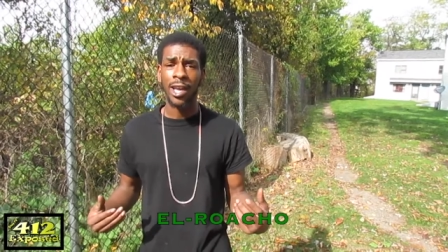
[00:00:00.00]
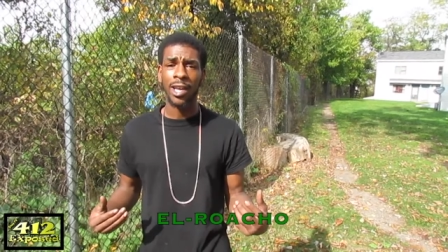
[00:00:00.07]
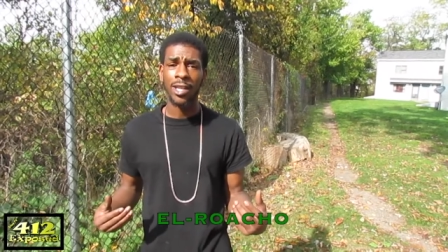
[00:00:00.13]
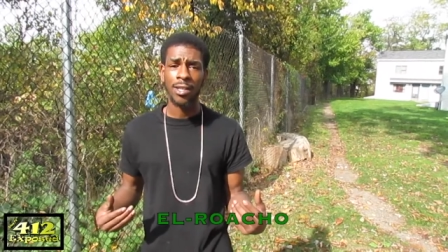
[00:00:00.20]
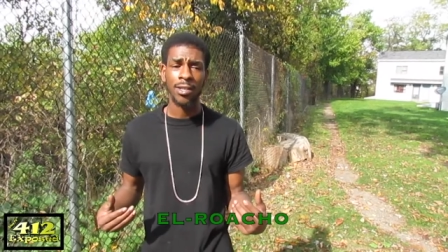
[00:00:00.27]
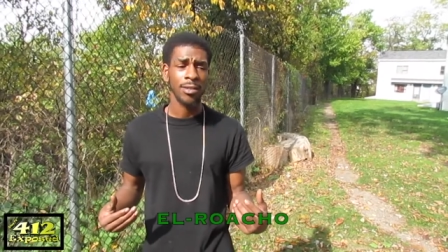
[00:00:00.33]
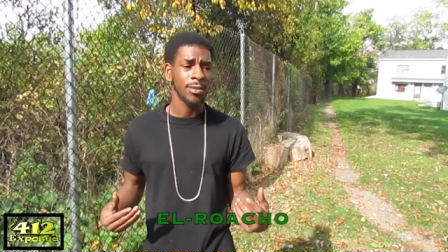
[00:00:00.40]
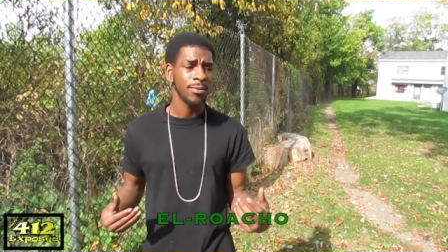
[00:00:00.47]

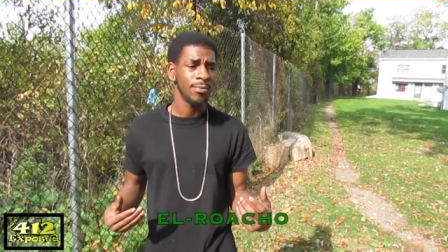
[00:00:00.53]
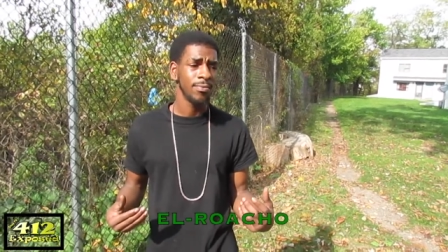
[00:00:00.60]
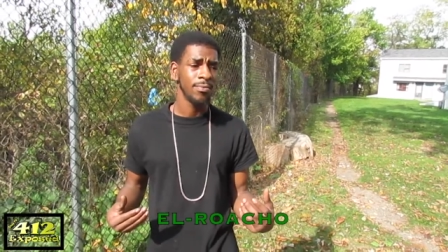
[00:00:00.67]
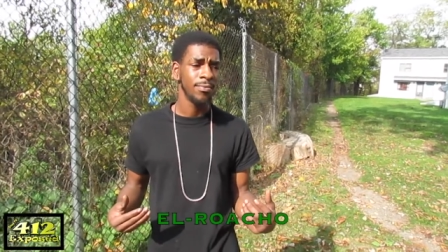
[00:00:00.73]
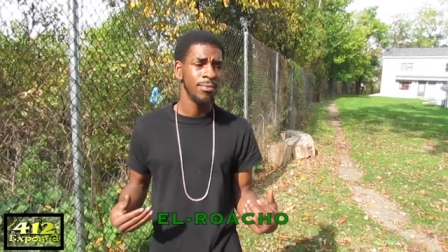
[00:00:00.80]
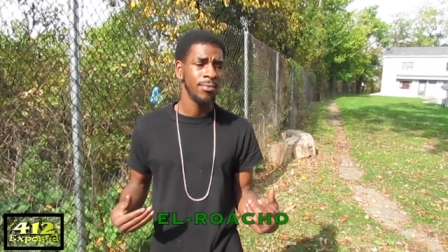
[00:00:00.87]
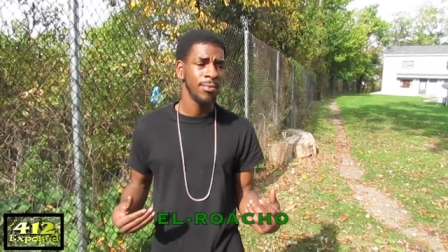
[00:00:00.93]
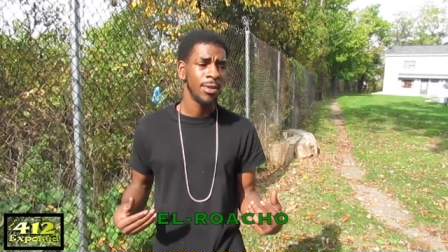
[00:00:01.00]
ain't,
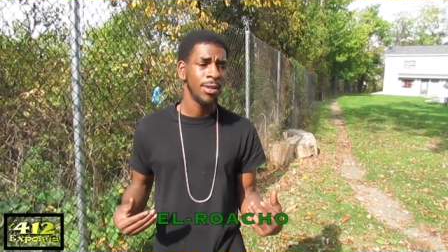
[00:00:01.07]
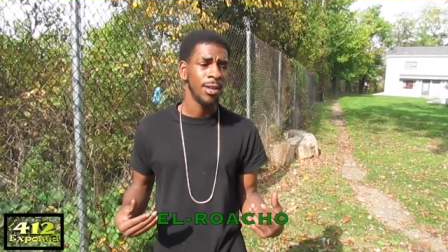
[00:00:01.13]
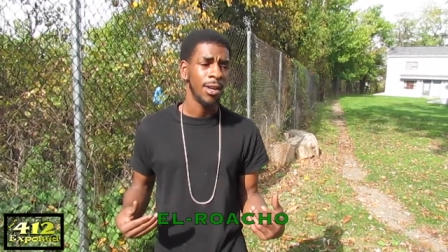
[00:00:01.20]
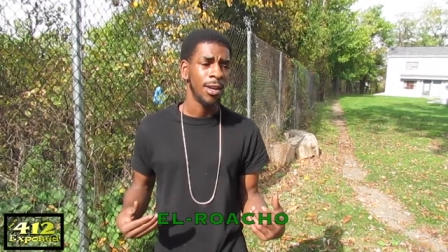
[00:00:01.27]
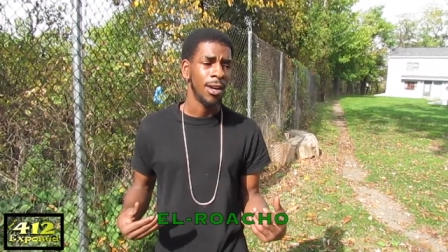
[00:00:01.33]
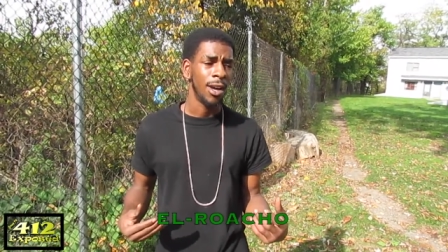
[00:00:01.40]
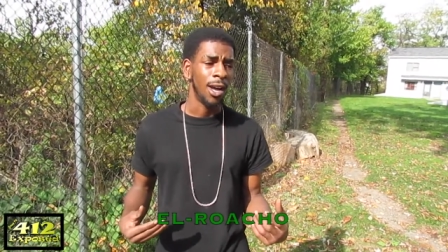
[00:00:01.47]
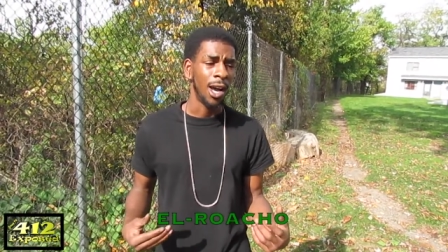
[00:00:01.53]

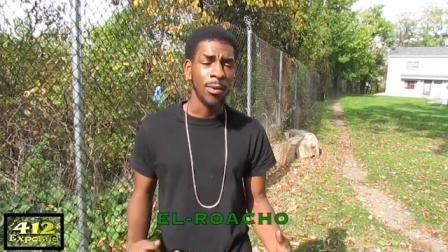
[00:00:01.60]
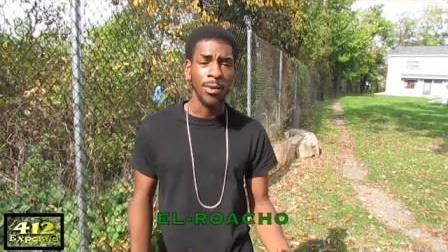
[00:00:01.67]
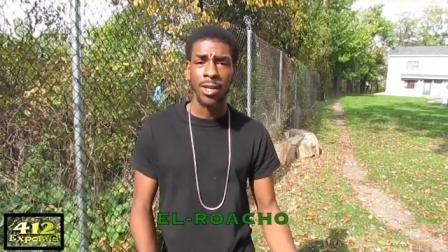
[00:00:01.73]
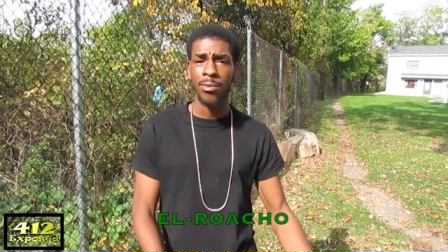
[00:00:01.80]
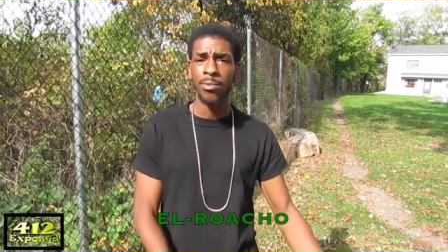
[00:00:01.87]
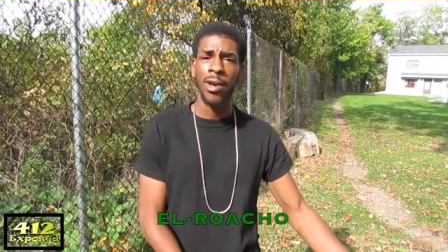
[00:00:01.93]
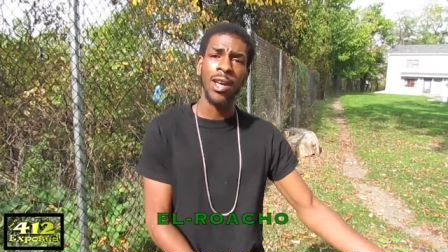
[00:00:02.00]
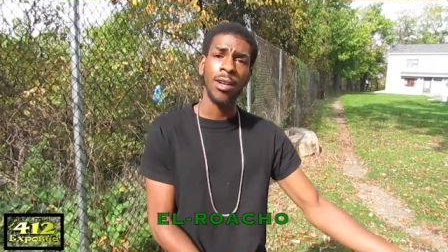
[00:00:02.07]
I want
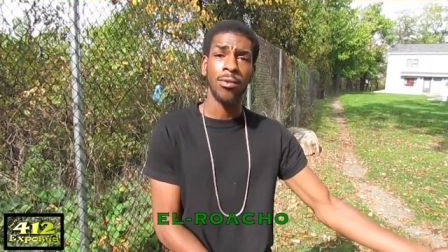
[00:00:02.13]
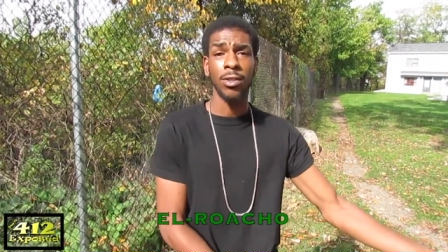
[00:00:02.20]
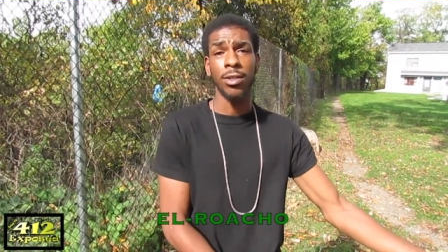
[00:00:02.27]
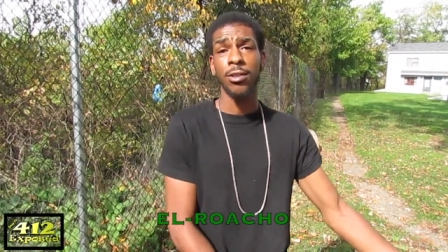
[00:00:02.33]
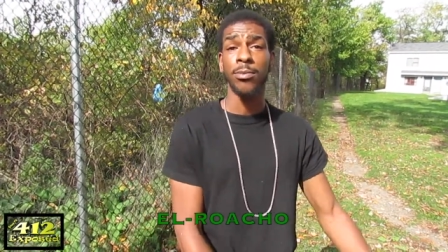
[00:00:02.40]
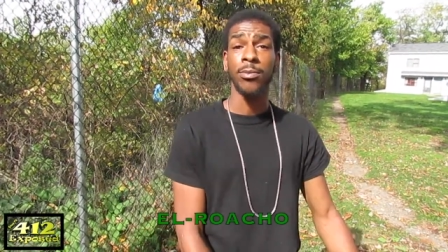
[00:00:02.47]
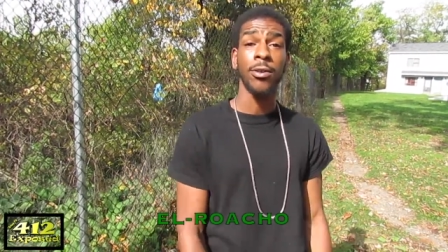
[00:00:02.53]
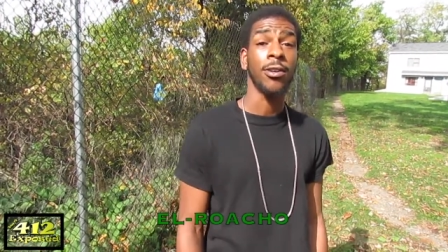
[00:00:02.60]
to battle a
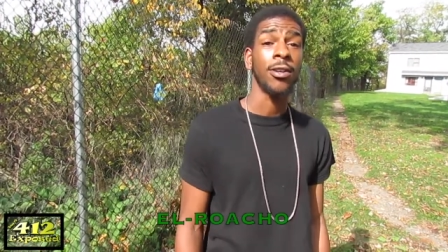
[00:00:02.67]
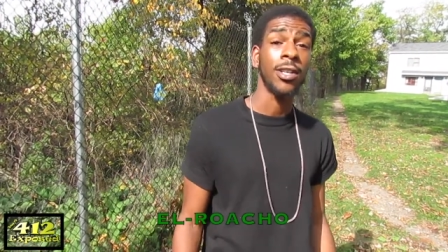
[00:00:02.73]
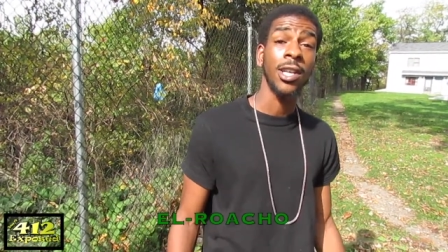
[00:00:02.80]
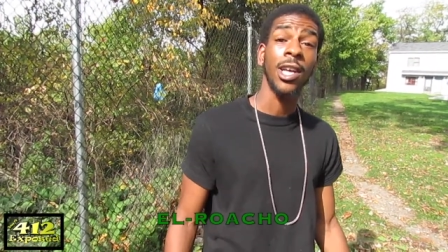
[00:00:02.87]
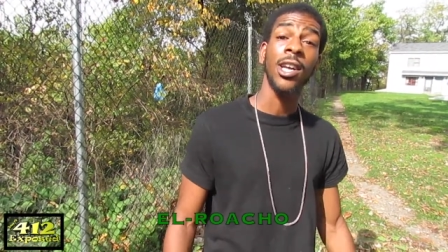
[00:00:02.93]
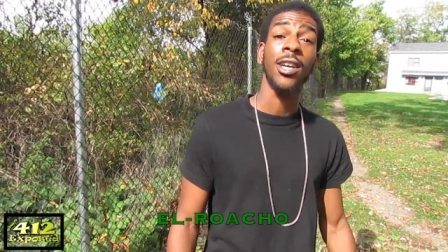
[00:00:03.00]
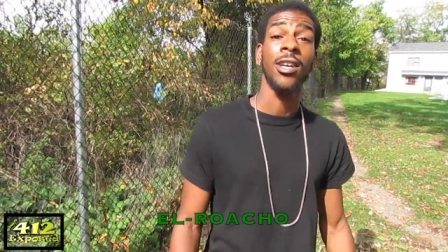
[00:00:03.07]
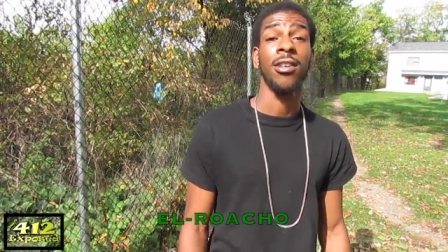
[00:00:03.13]
super hard
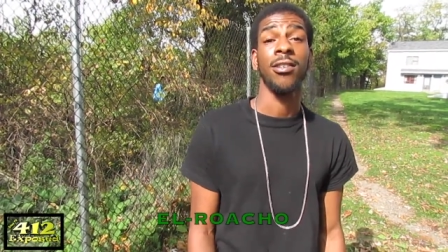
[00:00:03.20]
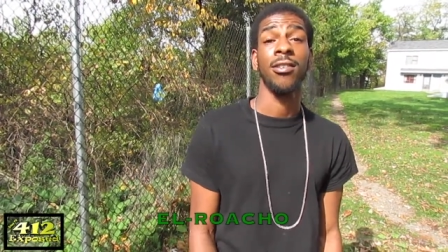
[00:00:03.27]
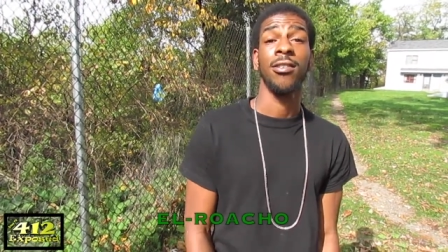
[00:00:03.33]
nigga.